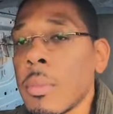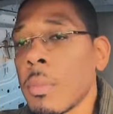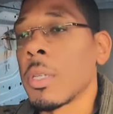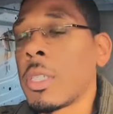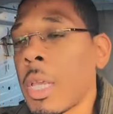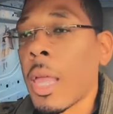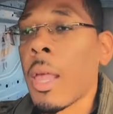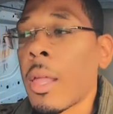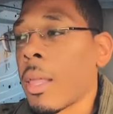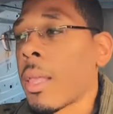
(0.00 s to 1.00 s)
But
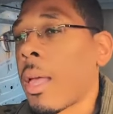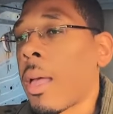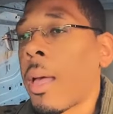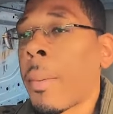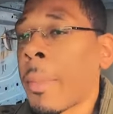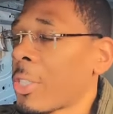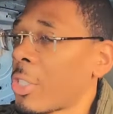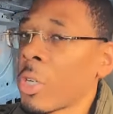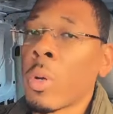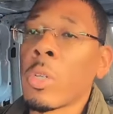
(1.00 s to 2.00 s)
yeah, I'm not
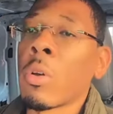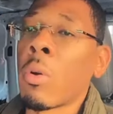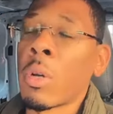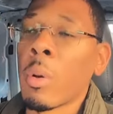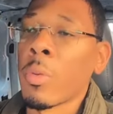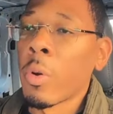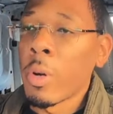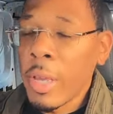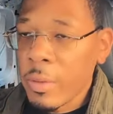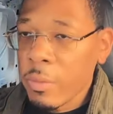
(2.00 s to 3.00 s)
sure what is going on with
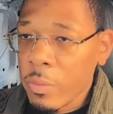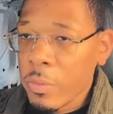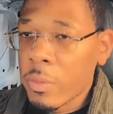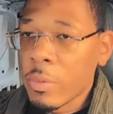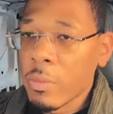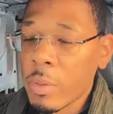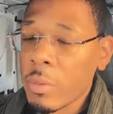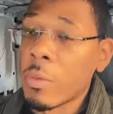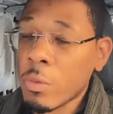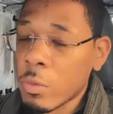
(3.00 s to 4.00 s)
Roadie. with
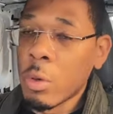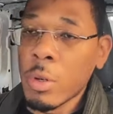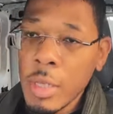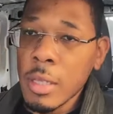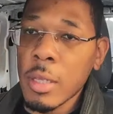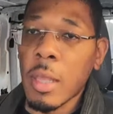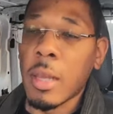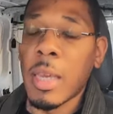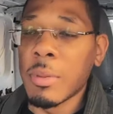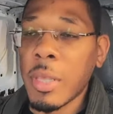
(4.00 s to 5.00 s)
Roadie,
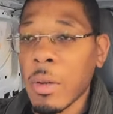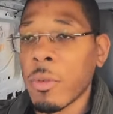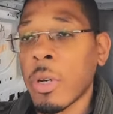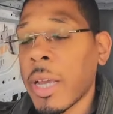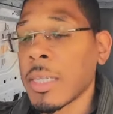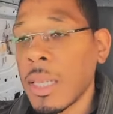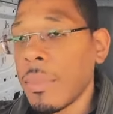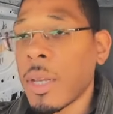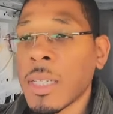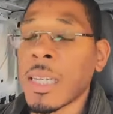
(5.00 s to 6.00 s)
I keep thinking Roadie
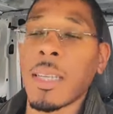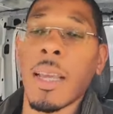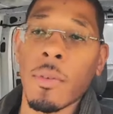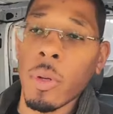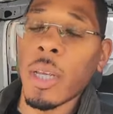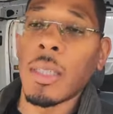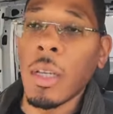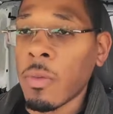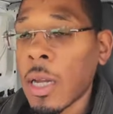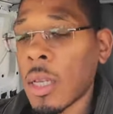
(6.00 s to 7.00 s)
XD because I actually have Roadie
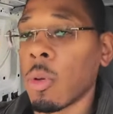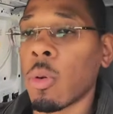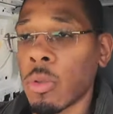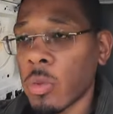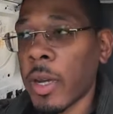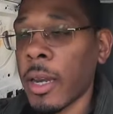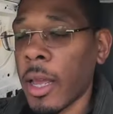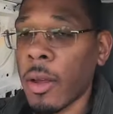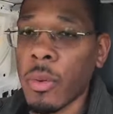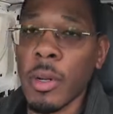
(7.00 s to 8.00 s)
XD route that I'm going to right
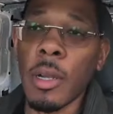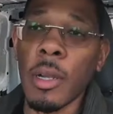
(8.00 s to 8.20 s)
now.